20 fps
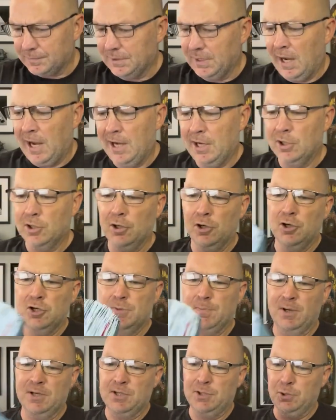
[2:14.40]
I
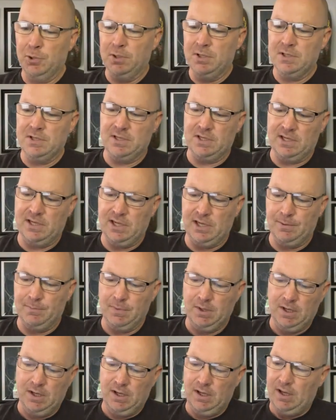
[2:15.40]
encourage my students to keep
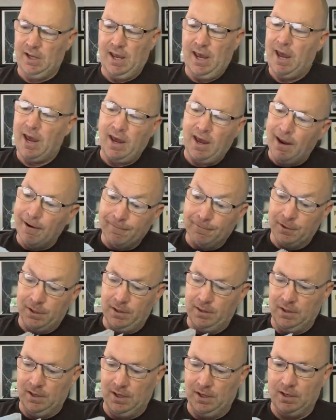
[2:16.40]

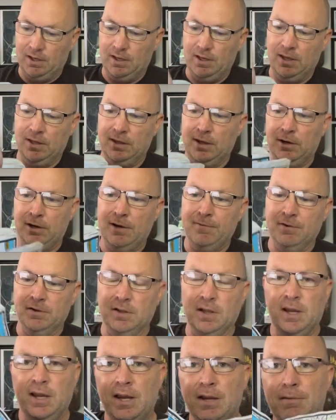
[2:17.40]
everything in there, even
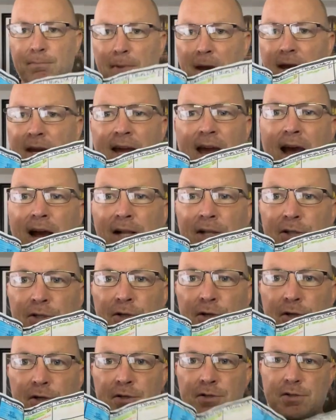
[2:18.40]
like make
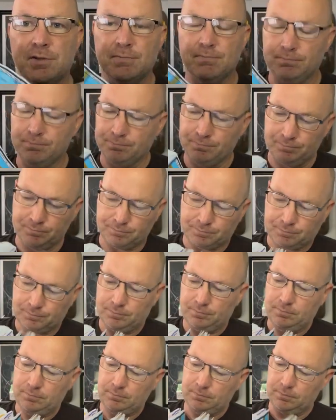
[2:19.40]
calendars.
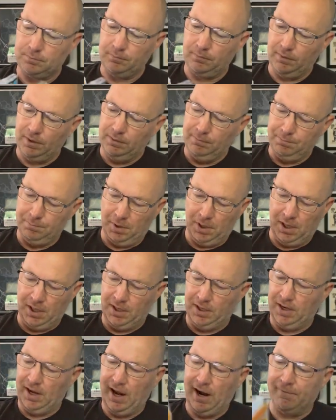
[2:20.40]

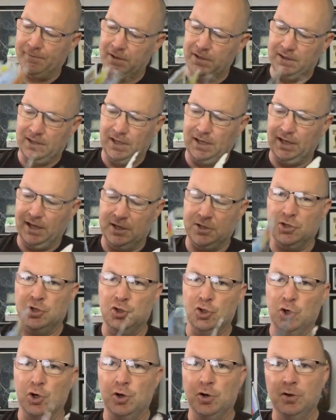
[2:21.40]
But everything gets
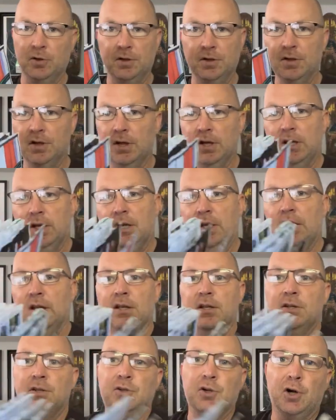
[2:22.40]
journaled
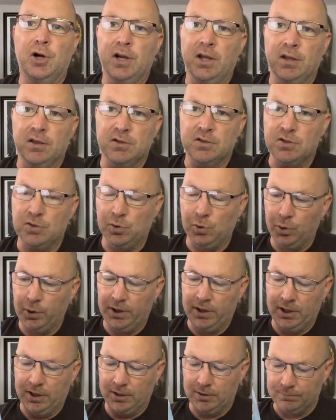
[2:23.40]
during the school
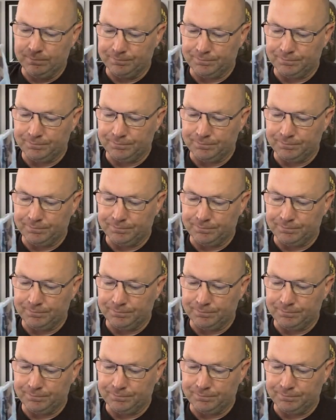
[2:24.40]
year.